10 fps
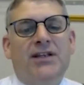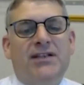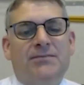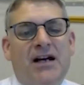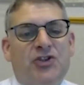
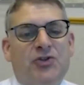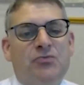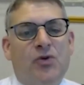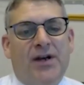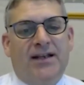is much
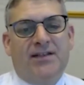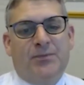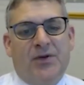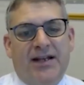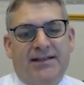more
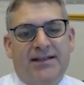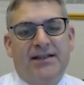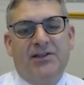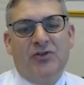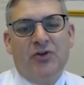expressed
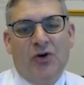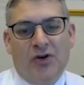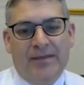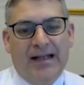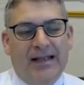in
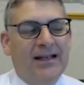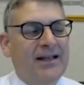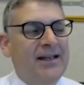normal